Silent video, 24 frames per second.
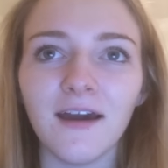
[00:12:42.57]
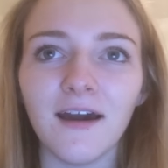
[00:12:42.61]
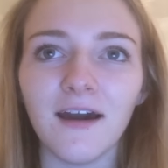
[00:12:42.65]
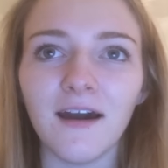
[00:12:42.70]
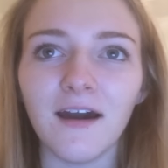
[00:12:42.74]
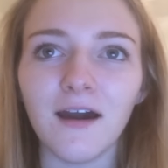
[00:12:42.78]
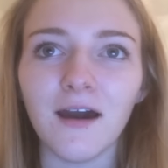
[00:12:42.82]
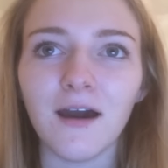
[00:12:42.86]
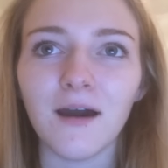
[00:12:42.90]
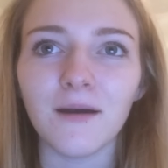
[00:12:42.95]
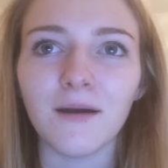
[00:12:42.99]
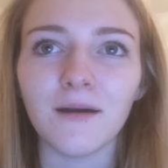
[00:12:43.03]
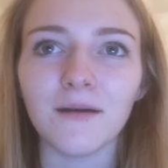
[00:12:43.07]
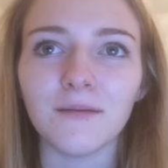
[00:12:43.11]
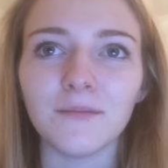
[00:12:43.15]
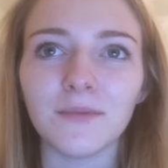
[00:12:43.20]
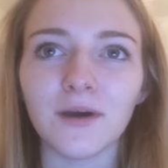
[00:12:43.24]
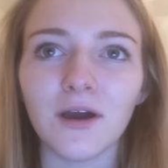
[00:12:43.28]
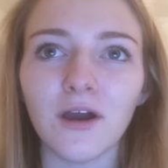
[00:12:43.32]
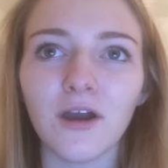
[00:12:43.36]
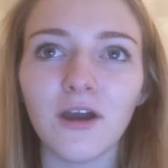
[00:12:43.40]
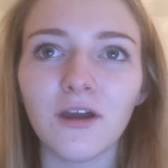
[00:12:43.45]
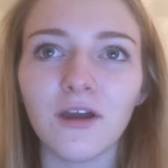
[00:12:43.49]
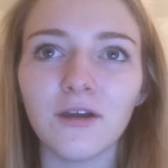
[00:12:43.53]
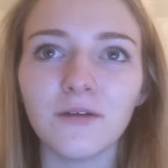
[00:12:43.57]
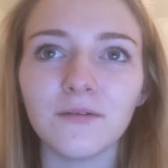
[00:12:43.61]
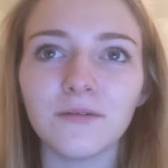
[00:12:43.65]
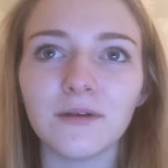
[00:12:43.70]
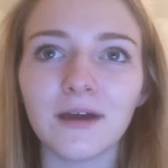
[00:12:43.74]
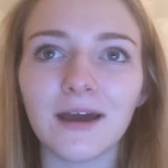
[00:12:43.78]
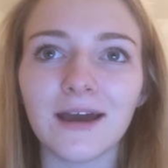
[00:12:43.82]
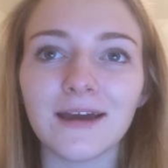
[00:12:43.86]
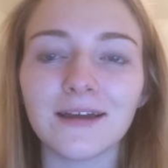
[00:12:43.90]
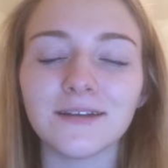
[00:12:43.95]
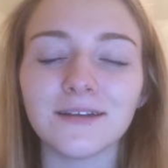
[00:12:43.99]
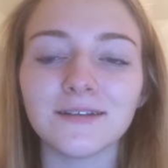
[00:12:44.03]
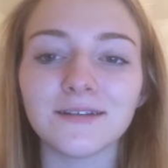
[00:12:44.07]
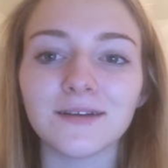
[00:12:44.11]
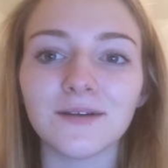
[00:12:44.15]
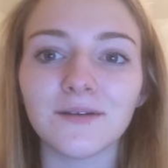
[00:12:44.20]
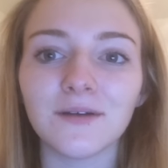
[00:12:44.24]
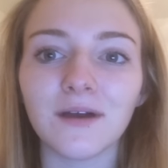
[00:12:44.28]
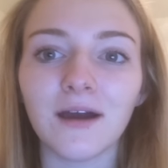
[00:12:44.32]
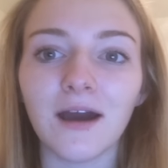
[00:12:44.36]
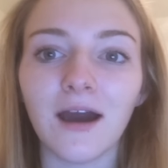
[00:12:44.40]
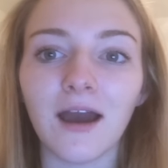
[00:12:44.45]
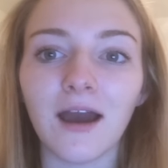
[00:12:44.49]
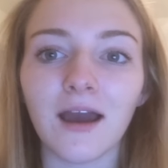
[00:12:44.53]
Um, hope and
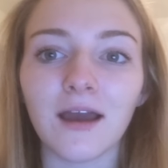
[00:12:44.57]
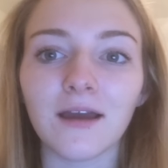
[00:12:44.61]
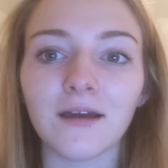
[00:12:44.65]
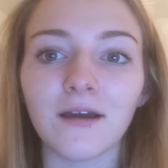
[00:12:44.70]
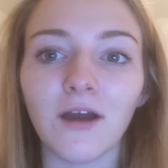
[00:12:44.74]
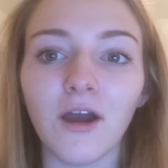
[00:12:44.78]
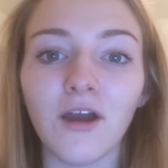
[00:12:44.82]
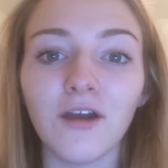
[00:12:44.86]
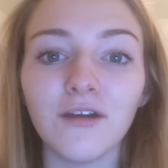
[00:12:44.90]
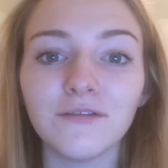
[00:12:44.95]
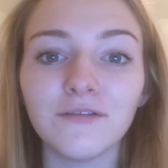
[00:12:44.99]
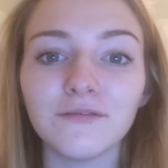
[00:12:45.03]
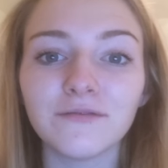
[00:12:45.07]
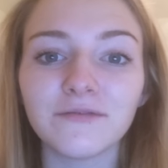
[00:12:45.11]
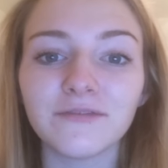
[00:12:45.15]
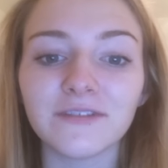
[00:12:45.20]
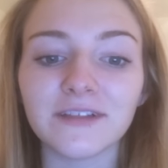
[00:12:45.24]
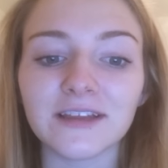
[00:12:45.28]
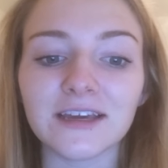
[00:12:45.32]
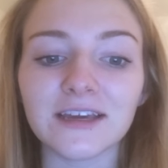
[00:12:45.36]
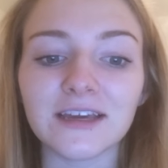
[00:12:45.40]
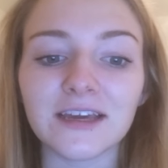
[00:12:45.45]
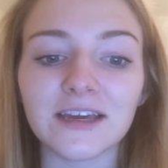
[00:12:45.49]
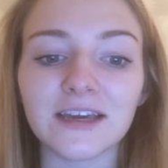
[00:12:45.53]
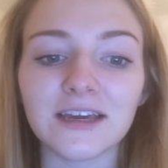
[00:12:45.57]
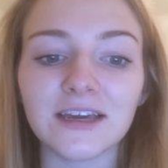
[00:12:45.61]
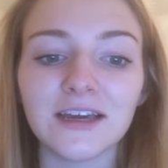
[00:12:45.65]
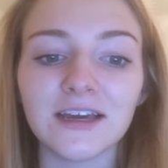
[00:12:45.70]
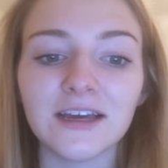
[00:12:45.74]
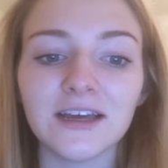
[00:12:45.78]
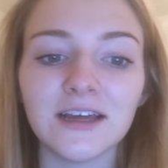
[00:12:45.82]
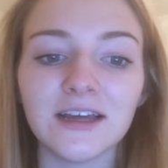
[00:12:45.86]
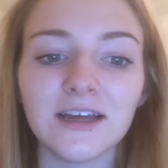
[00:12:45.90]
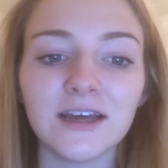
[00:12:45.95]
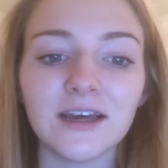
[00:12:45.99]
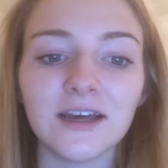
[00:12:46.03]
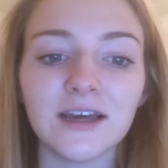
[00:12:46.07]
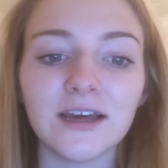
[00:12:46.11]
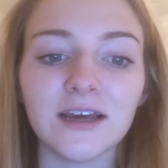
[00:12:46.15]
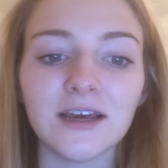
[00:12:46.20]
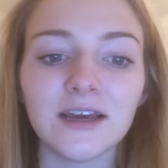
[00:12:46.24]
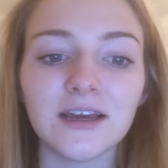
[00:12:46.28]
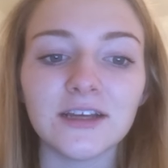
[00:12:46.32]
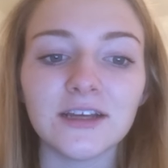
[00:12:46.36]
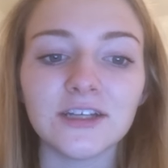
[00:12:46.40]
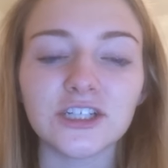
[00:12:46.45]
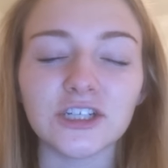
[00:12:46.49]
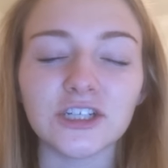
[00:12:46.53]
uh, hopefully
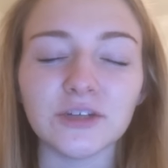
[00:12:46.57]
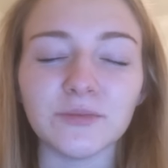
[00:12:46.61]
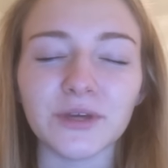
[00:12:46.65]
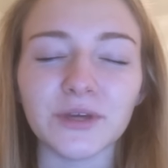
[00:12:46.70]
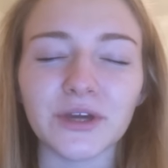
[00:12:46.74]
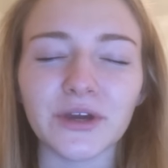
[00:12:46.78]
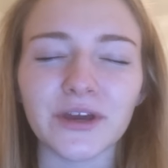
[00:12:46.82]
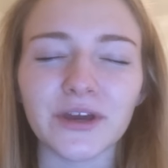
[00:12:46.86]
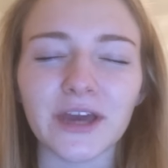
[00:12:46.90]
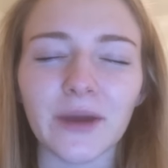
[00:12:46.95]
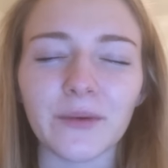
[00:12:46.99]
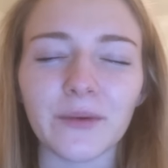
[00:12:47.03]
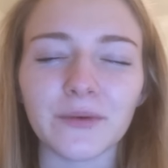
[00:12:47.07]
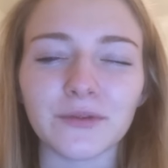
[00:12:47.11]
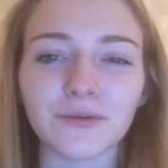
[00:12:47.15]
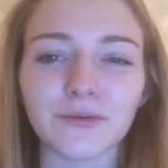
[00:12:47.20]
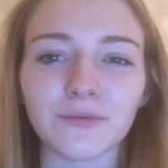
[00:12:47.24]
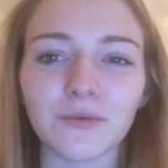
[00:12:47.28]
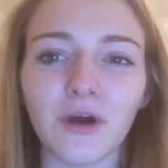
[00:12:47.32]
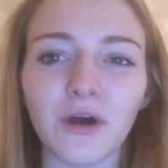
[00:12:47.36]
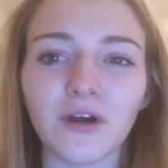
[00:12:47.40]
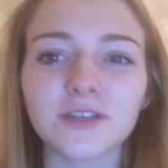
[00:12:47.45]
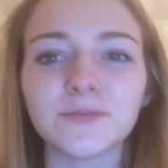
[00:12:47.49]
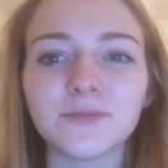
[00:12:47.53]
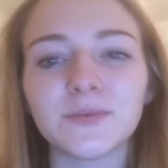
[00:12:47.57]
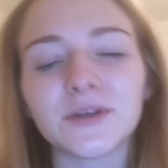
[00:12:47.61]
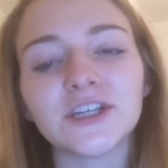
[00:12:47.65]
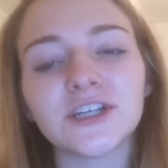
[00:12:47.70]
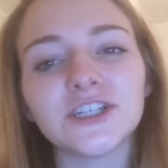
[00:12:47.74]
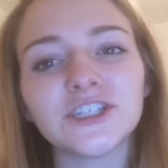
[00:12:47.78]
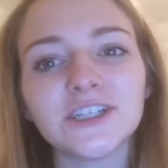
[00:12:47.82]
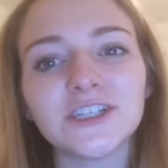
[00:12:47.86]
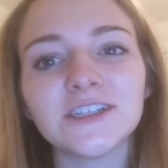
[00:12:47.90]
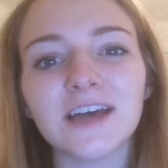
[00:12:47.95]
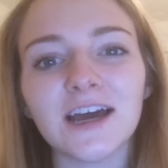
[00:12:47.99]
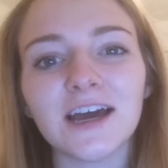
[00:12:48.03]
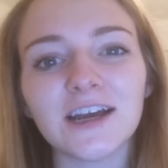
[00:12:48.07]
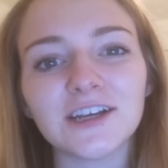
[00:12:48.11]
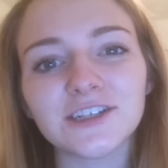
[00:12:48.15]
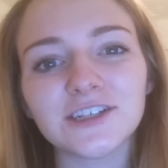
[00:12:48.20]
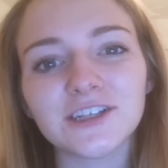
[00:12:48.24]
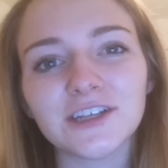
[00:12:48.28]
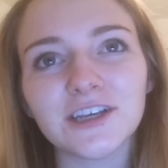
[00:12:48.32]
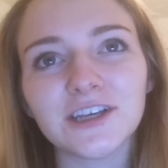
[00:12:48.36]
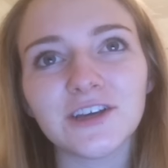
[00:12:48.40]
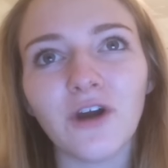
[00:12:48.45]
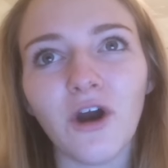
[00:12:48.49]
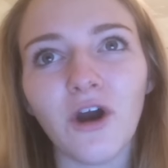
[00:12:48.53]
she'll be okay with the rocks, because she's
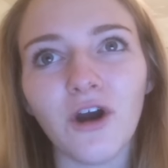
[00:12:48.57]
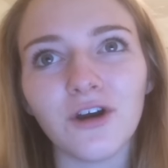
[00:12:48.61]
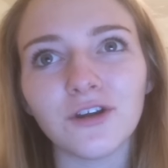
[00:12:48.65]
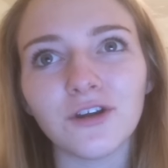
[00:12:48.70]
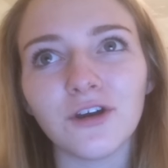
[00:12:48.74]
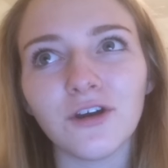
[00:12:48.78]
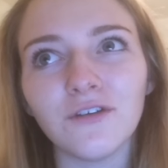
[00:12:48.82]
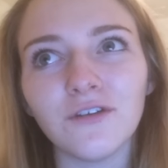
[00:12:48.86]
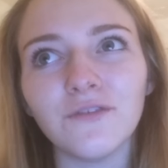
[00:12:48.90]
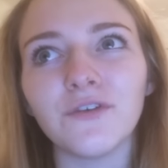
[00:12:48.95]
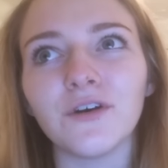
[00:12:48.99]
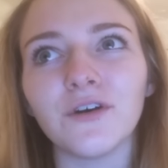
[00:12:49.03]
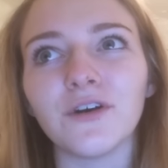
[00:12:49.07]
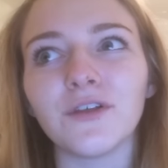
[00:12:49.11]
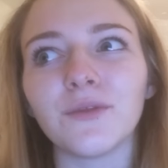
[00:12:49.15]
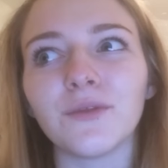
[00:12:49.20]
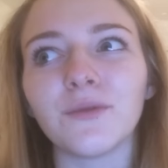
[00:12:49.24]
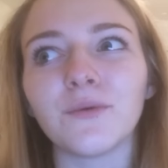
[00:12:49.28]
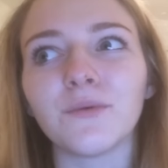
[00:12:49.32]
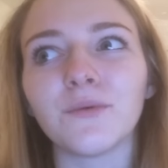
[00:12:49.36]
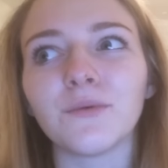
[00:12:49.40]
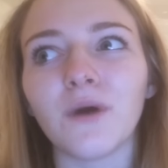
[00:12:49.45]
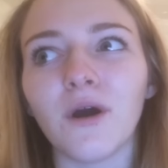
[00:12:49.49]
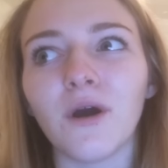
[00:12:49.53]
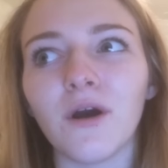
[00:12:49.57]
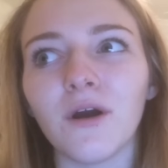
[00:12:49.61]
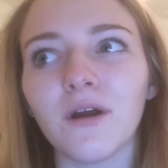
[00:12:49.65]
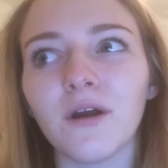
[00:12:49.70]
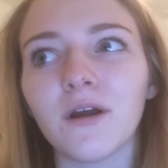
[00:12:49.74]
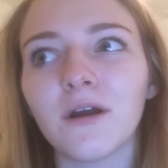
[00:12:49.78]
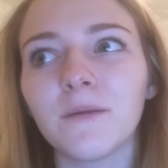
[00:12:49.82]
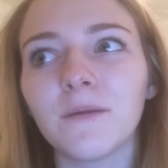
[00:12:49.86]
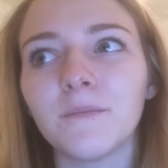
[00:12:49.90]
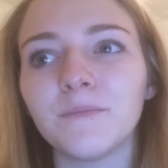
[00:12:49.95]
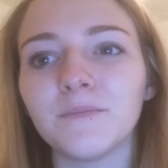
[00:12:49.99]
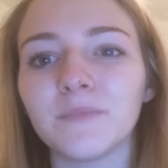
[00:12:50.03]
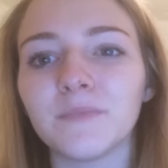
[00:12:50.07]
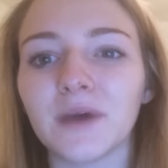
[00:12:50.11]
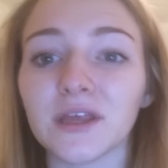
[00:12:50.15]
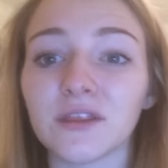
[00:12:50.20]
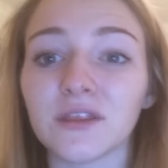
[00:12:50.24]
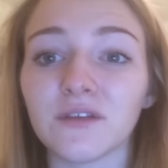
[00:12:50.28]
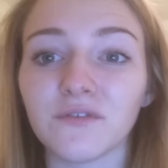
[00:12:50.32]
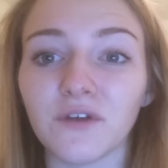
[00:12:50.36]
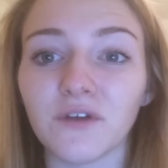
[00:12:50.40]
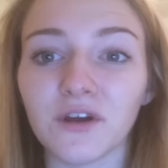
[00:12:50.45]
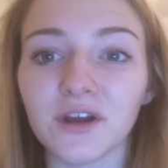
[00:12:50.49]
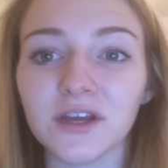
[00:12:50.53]
actually gotten over the rock by
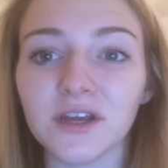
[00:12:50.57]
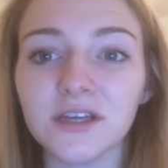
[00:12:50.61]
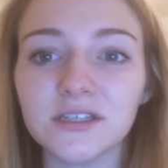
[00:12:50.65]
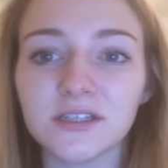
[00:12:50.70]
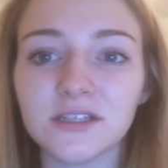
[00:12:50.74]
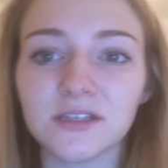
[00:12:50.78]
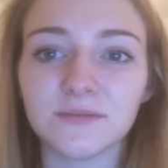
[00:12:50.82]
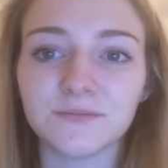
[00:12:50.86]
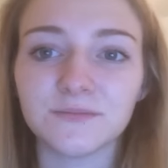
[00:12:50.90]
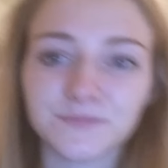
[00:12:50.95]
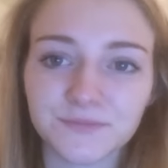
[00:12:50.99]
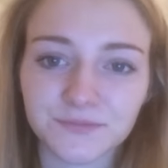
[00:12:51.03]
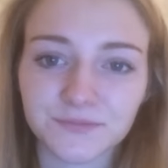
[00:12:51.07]
the forest.